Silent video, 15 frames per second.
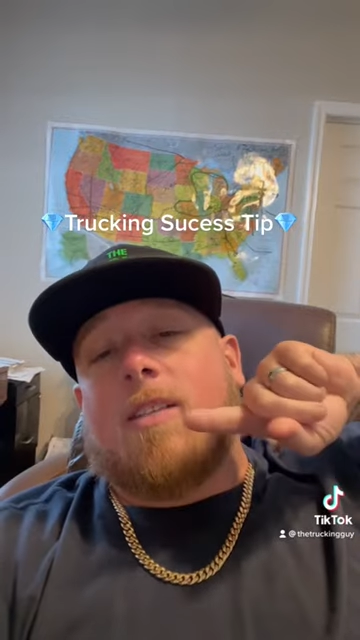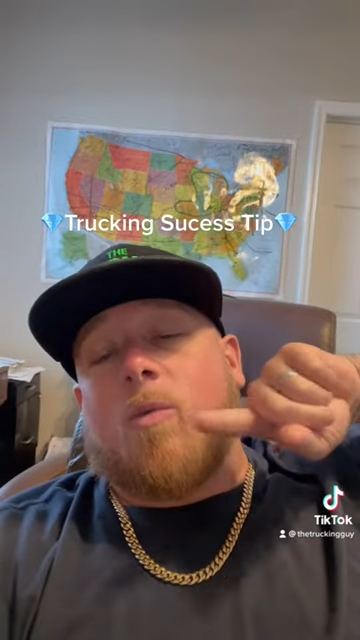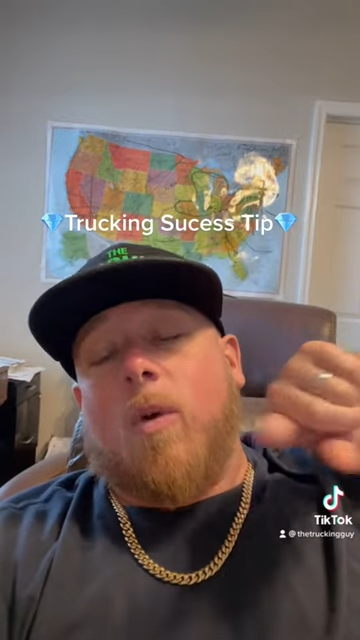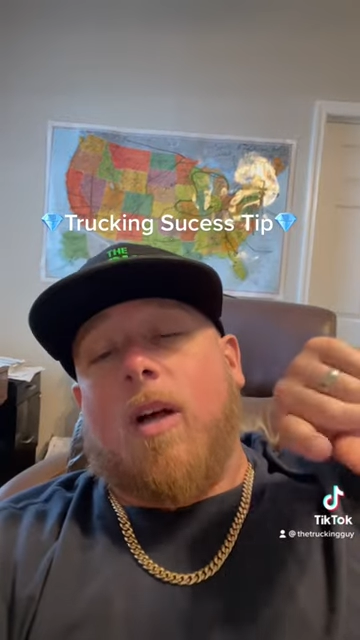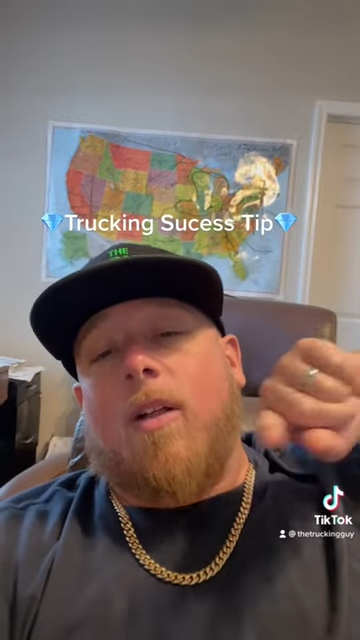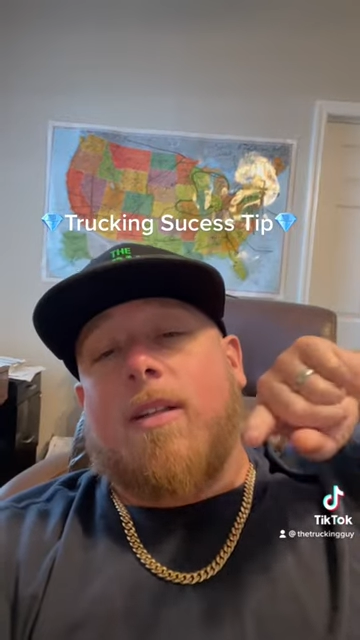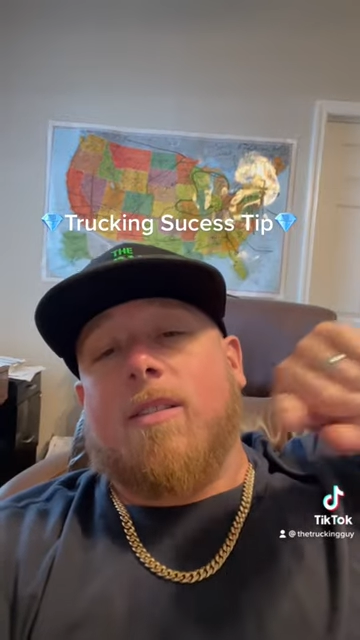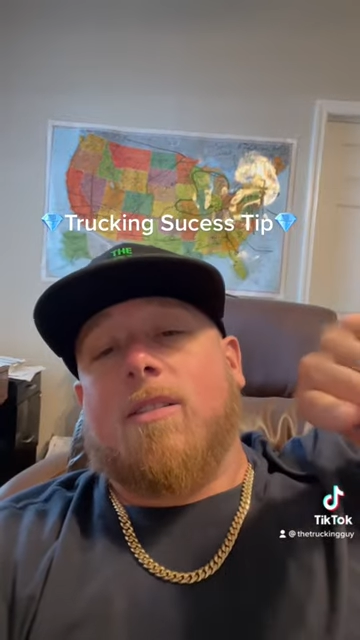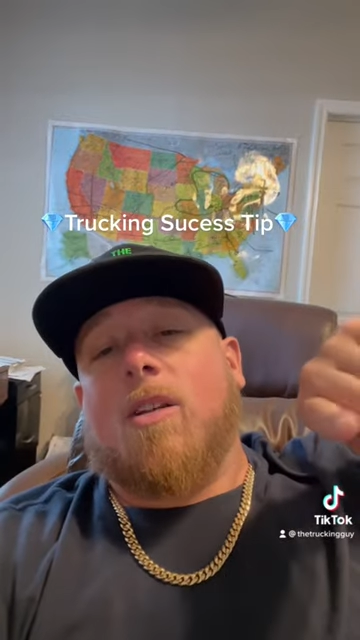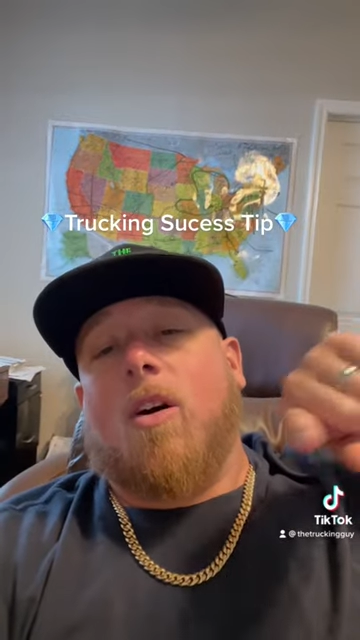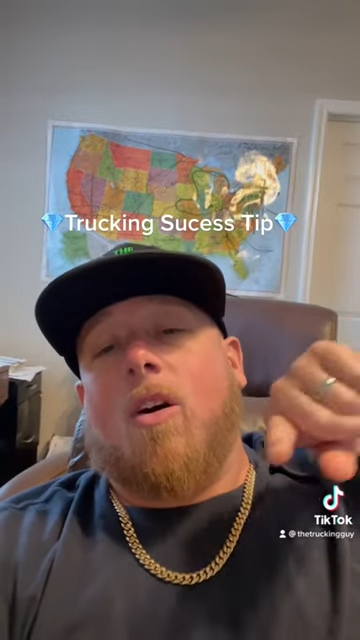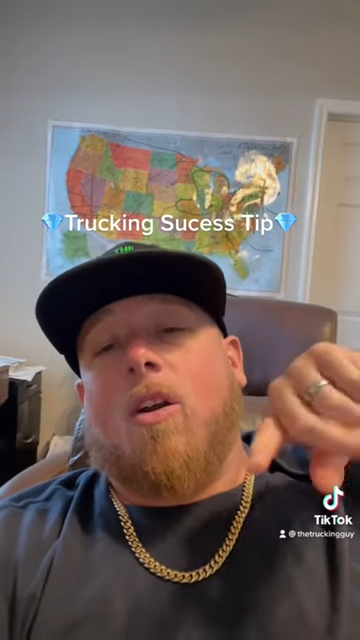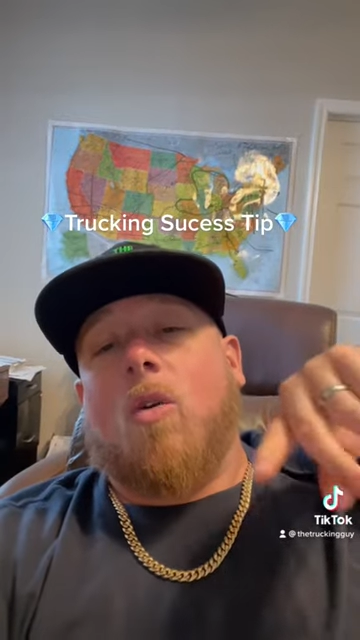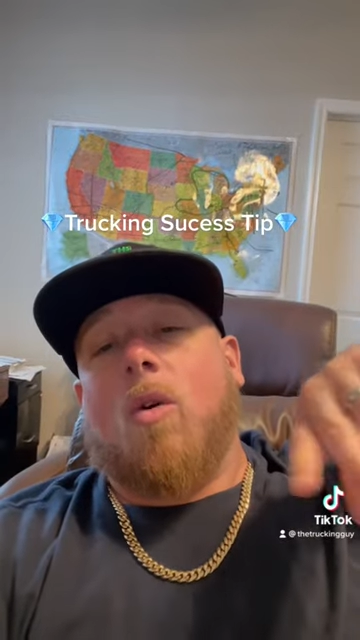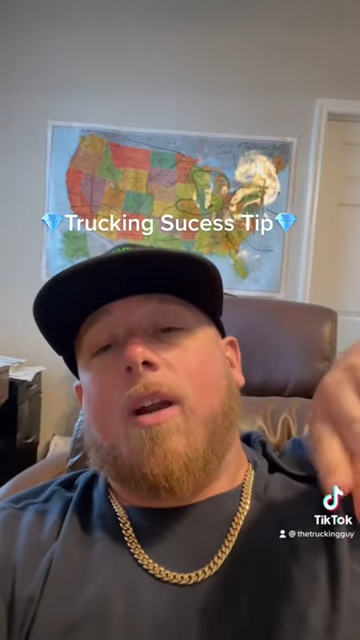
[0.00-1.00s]
as well
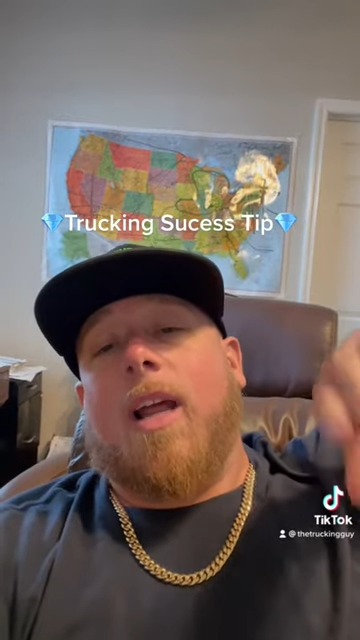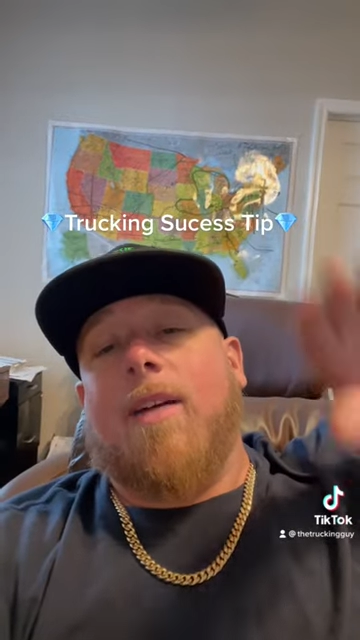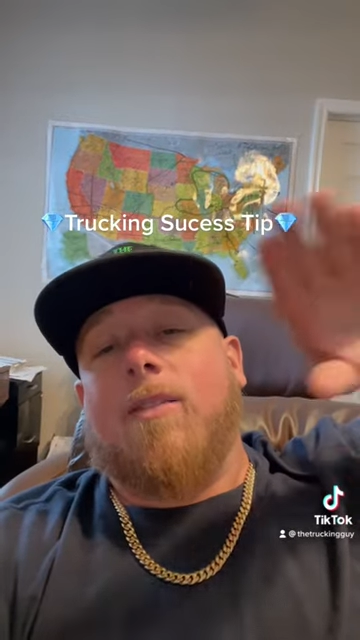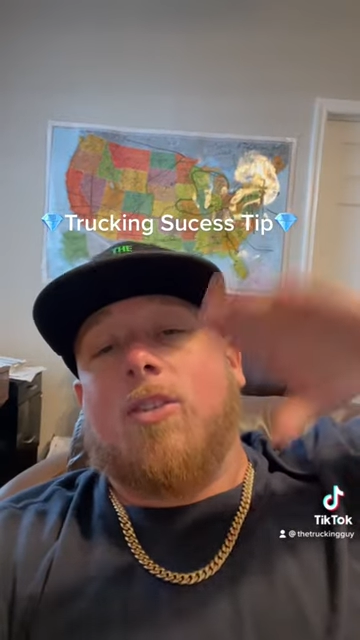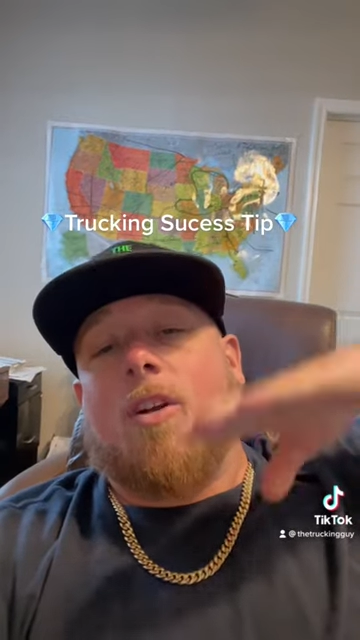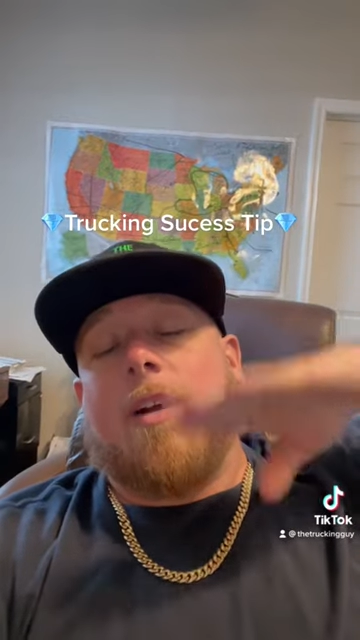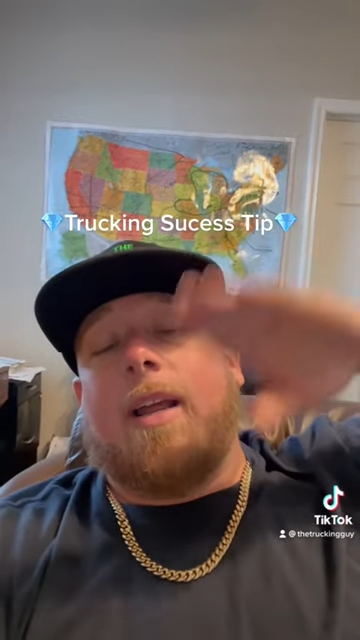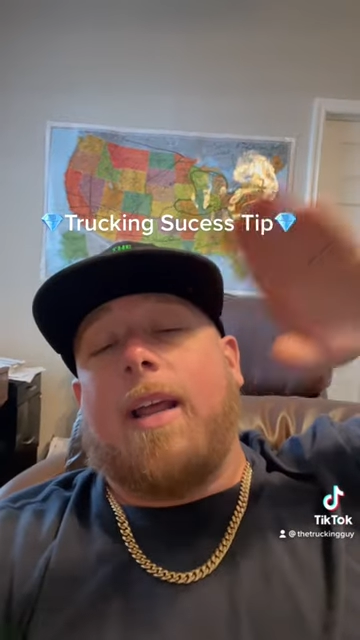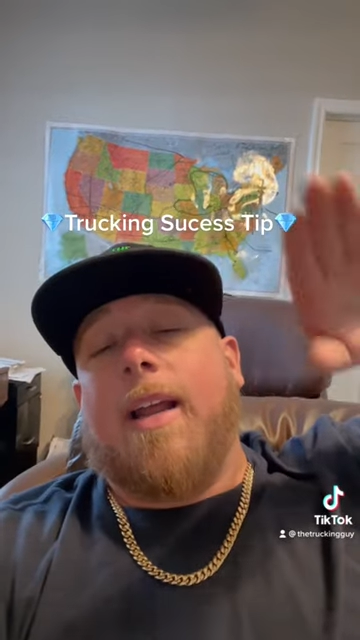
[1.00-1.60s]
installed in order to have truck